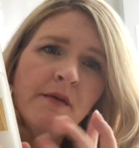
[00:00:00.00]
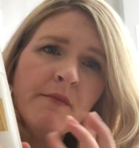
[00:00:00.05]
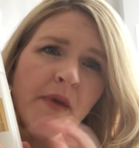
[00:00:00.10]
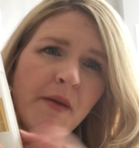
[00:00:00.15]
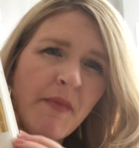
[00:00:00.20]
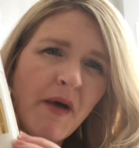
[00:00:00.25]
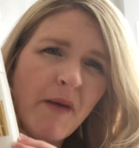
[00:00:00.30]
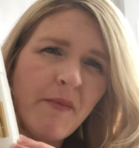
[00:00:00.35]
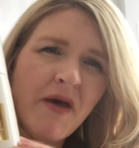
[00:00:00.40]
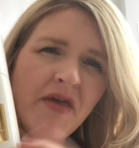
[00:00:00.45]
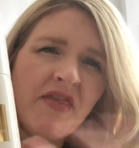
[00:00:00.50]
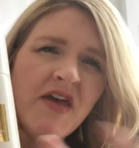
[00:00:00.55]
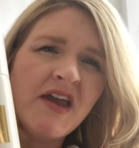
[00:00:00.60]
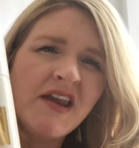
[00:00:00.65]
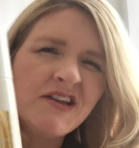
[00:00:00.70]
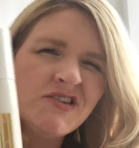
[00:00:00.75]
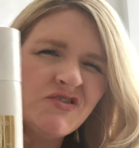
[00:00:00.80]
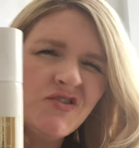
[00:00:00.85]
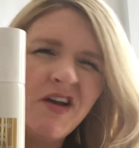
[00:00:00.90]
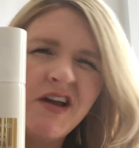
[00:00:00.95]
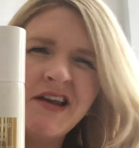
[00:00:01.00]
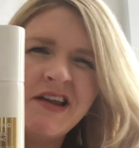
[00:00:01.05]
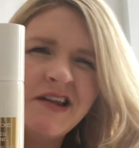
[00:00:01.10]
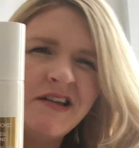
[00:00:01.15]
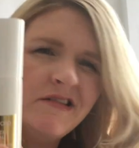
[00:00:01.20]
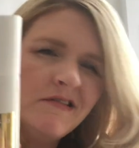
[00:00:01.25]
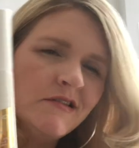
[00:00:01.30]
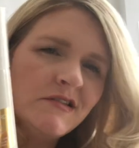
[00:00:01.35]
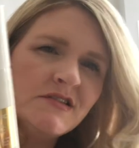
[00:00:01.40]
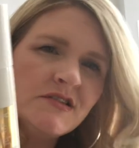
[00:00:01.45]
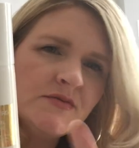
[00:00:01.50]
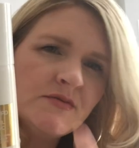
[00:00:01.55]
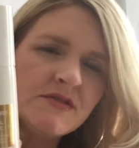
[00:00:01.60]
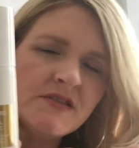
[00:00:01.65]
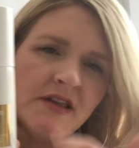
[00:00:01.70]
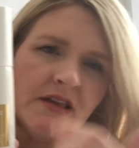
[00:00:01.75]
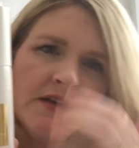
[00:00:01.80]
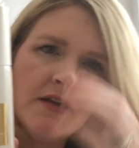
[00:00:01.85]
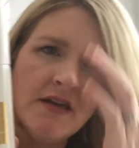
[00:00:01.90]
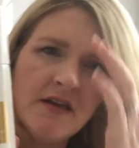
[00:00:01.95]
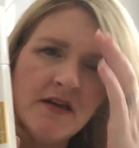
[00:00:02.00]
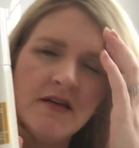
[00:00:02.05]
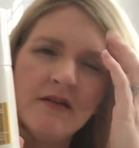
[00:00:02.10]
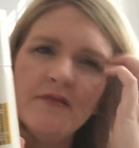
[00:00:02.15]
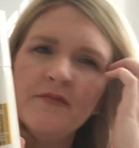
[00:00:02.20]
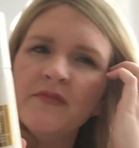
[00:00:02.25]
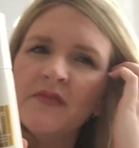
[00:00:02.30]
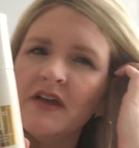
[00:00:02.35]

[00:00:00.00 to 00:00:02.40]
My mom had that, I tried it and I just was like, eh,